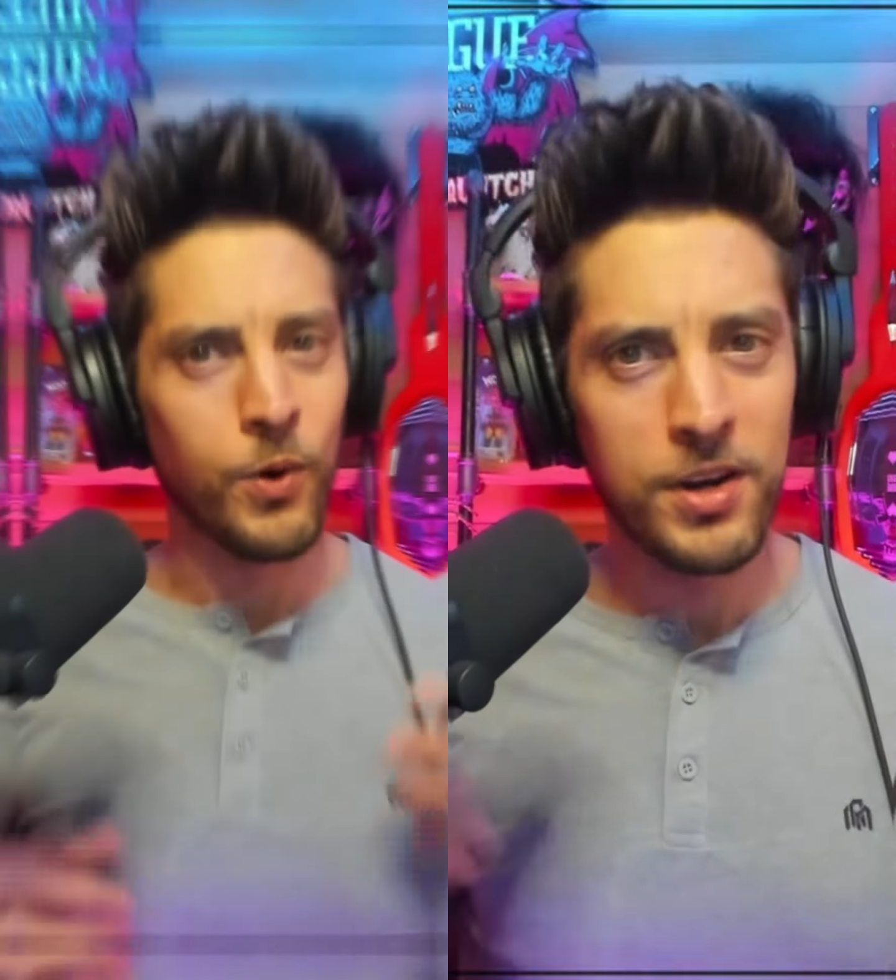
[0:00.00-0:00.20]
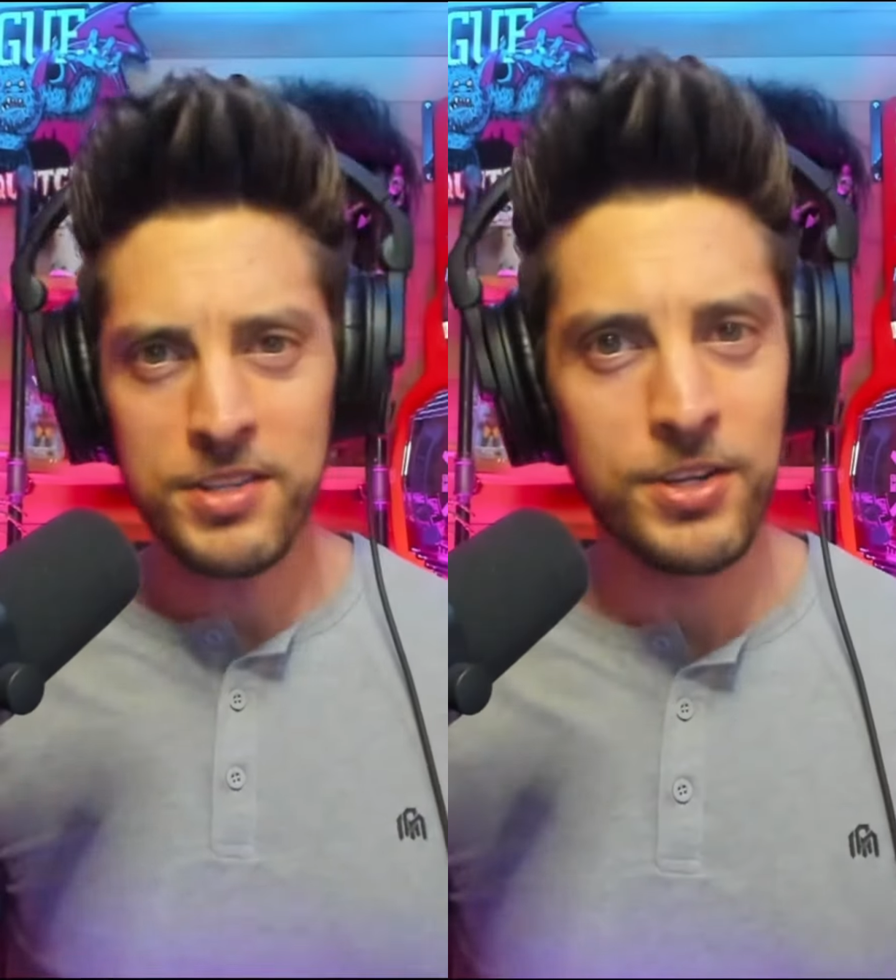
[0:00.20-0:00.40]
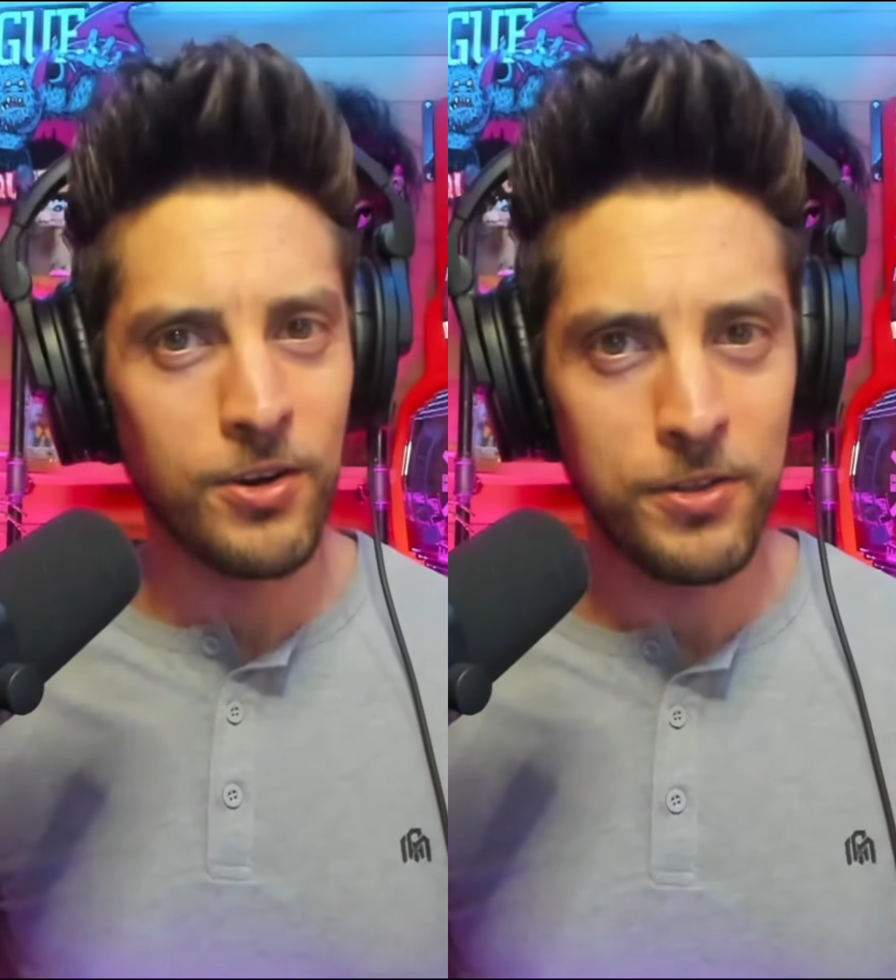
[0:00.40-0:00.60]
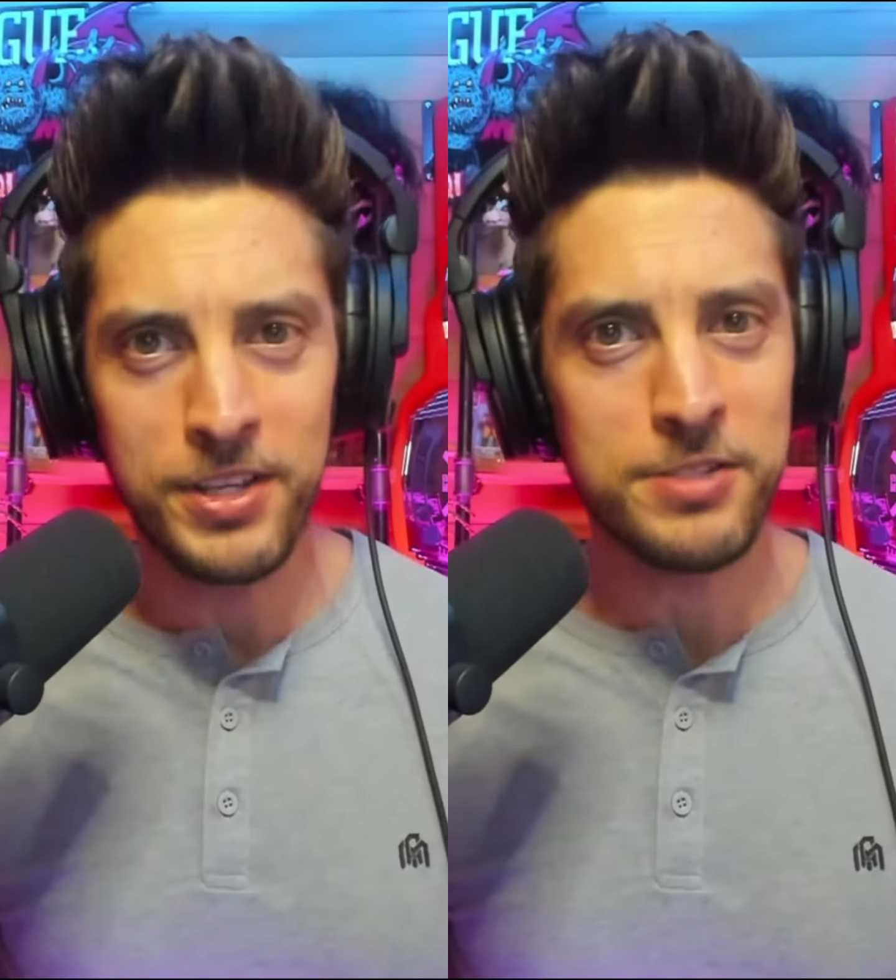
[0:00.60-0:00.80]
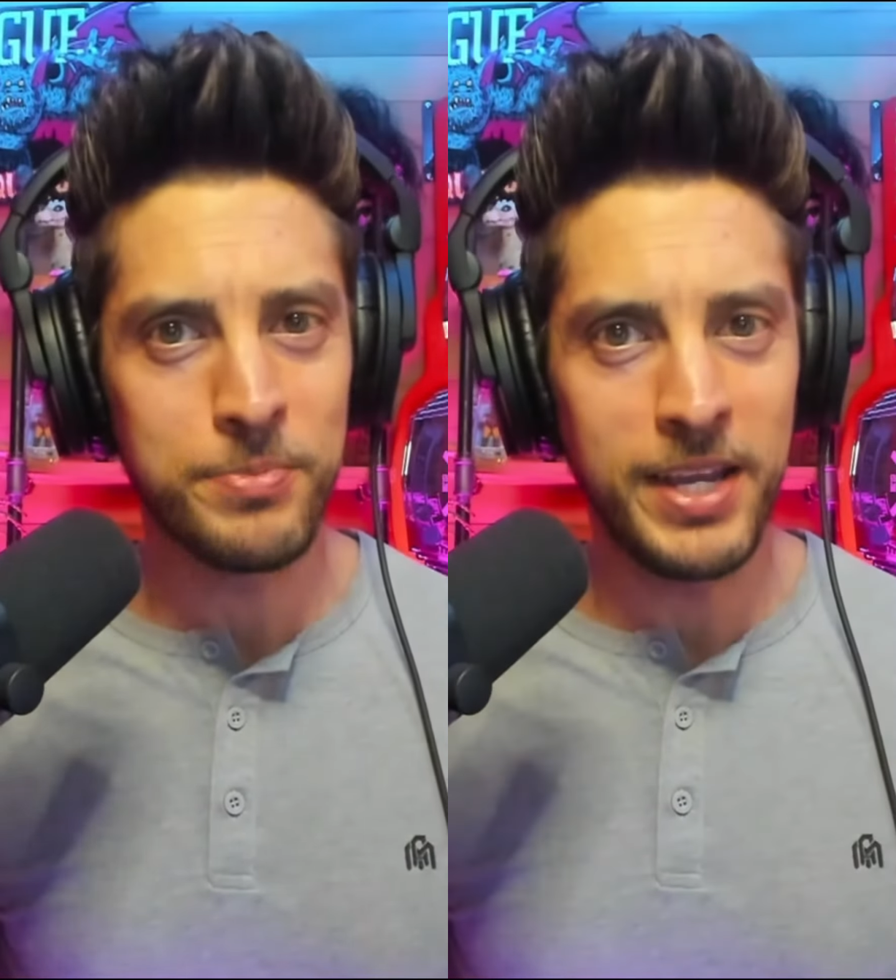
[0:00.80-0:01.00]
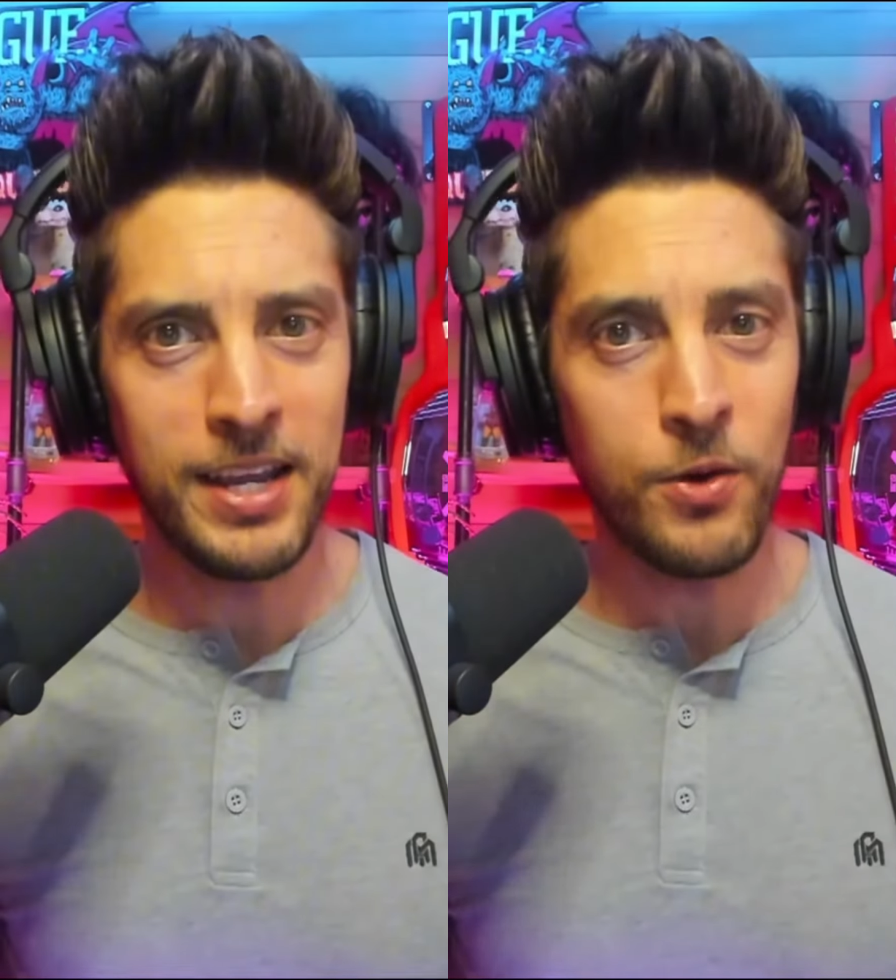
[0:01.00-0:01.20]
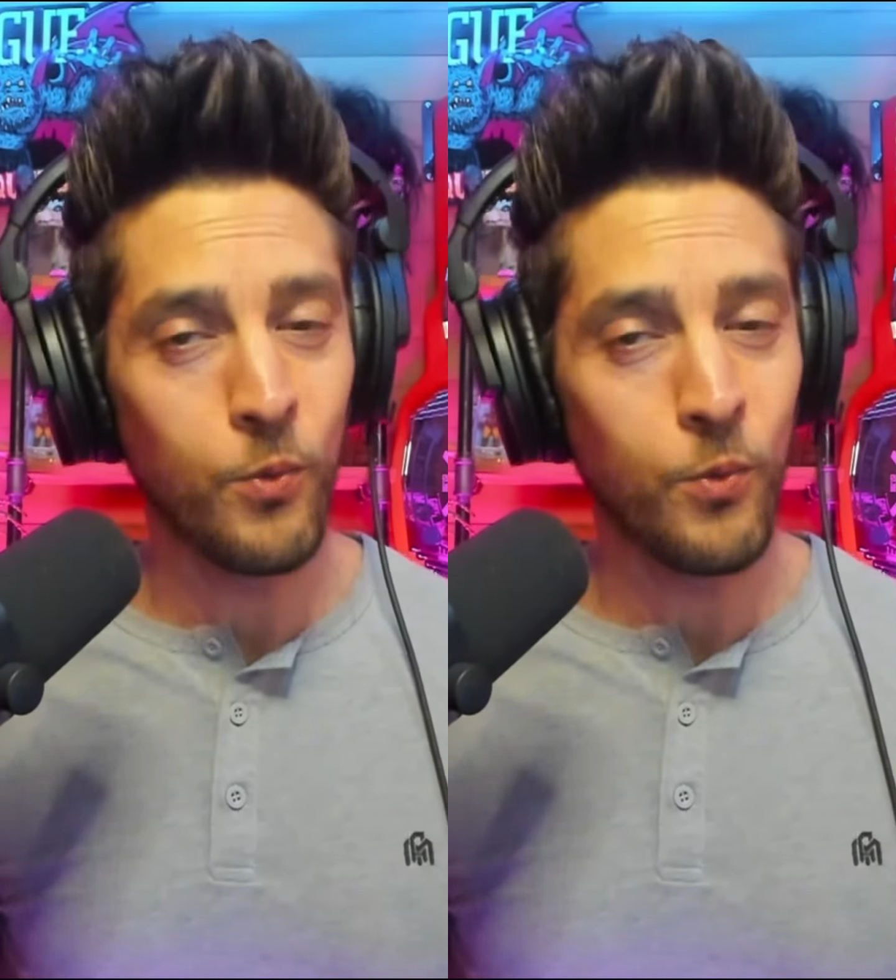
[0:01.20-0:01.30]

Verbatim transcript: does all this mean?